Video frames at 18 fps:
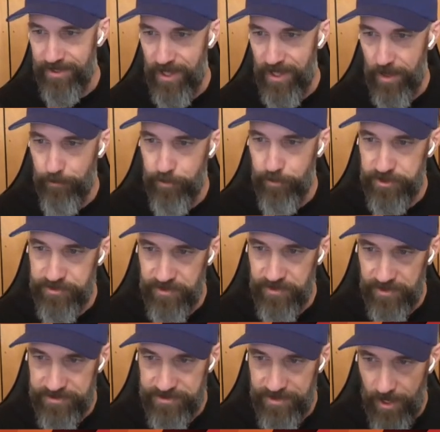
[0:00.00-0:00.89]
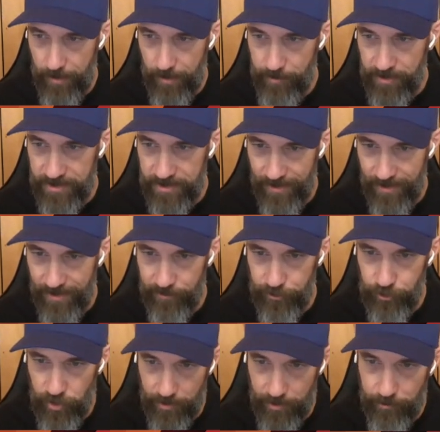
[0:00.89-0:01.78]
I can't push the exam because I have a
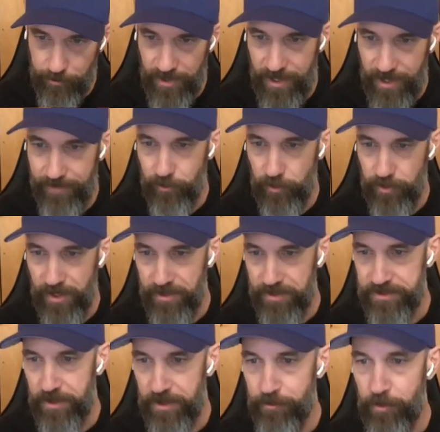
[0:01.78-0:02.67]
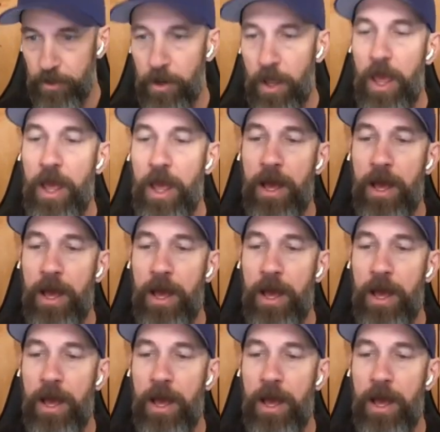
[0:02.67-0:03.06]
trip planned for late December.